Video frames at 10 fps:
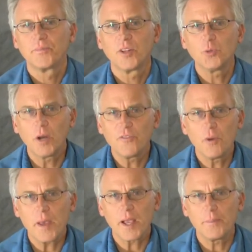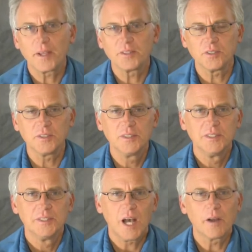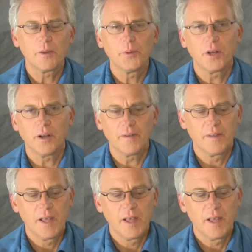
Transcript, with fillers: twenty-four megapixel, I'm going to put it on.